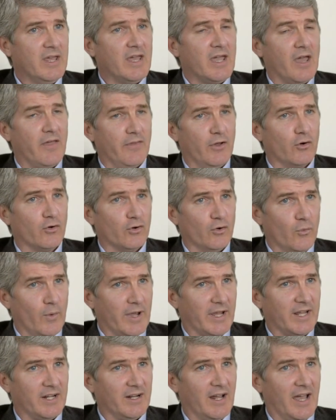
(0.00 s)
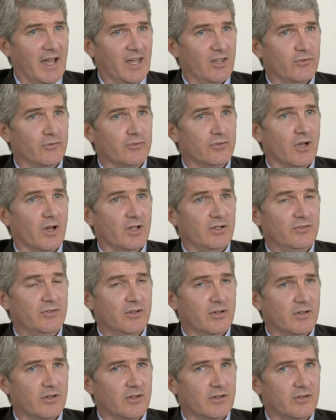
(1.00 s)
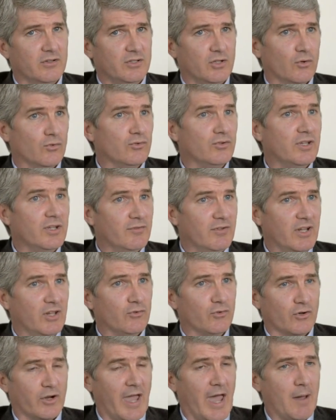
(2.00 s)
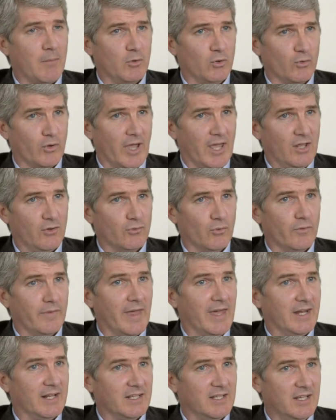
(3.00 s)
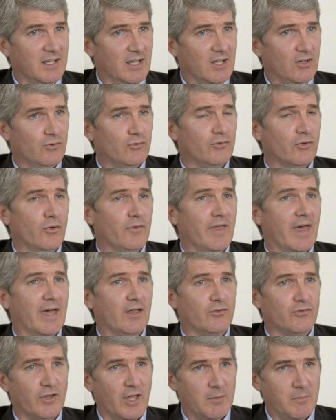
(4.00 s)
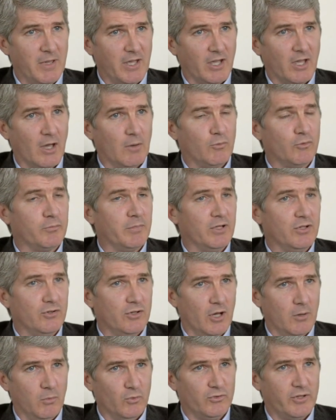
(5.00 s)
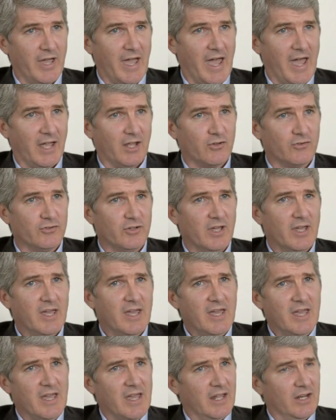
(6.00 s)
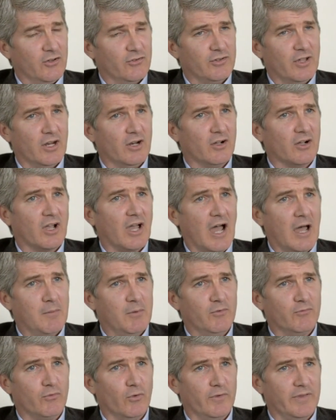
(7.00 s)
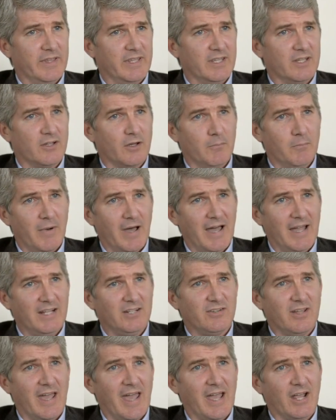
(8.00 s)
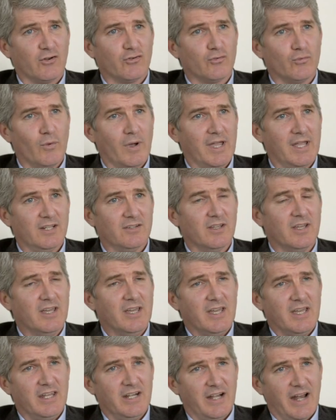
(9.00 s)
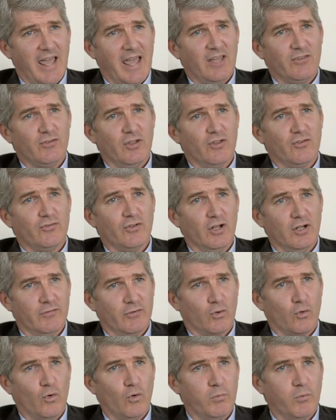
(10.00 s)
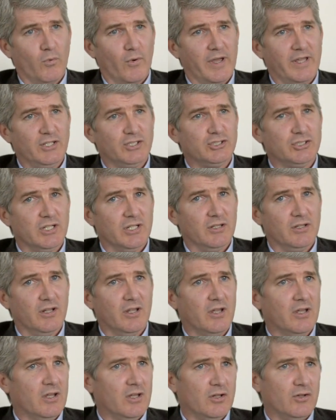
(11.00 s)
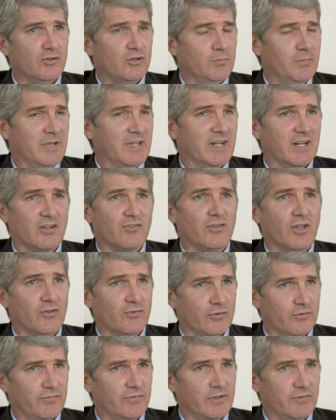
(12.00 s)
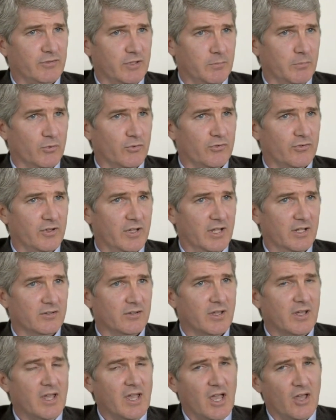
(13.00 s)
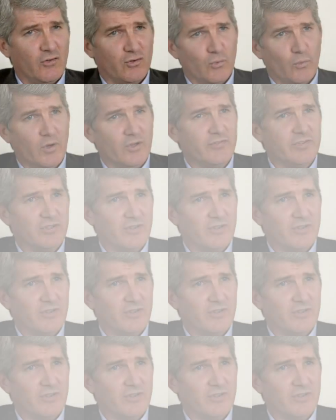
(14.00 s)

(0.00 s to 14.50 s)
and they're going to recognize dividends or capital gains on that again, so that same income's been double taxed. And it's not uncommon for the combined tax rate in an asset sale of a corporation to be in excess of 50%. And so what's the